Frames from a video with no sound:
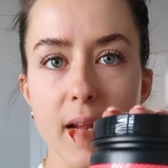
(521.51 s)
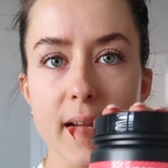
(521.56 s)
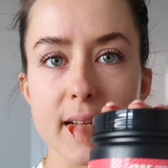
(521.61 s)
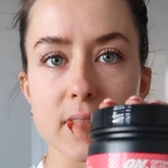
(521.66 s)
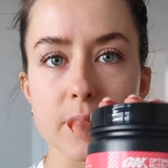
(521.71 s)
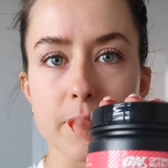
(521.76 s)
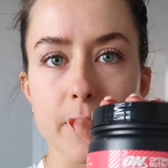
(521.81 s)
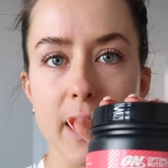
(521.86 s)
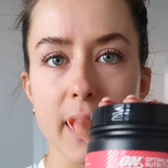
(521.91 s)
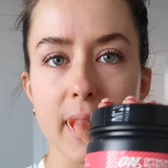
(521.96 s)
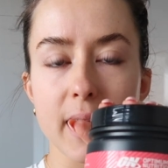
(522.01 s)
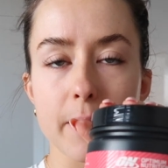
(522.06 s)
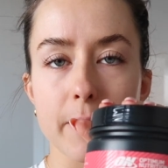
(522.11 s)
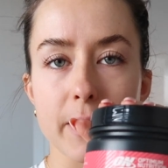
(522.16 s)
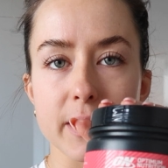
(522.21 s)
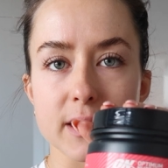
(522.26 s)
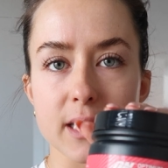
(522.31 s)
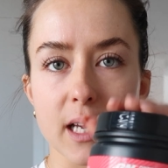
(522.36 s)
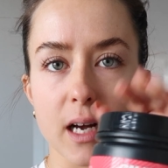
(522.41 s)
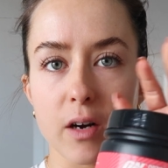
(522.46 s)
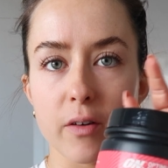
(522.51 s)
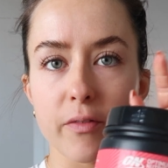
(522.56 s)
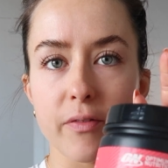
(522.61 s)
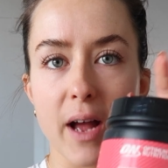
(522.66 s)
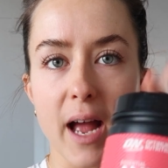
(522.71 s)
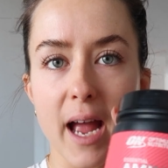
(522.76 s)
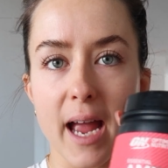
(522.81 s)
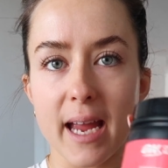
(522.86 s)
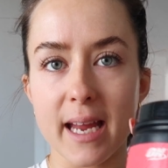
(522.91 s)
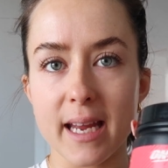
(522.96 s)
is make myself
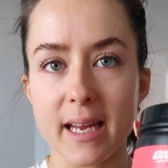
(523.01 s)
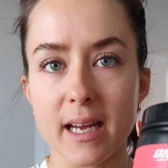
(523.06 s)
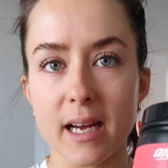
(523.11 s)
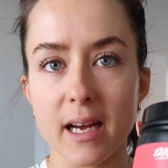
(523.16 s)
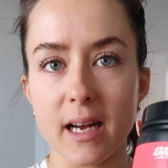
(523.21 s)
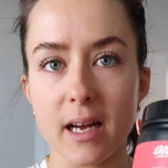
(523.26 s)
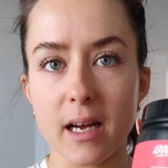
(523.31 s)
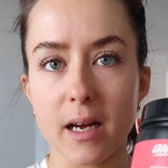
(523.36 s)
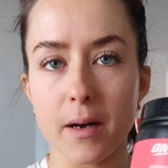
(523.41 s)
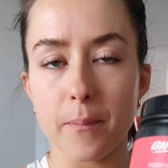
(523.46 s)
a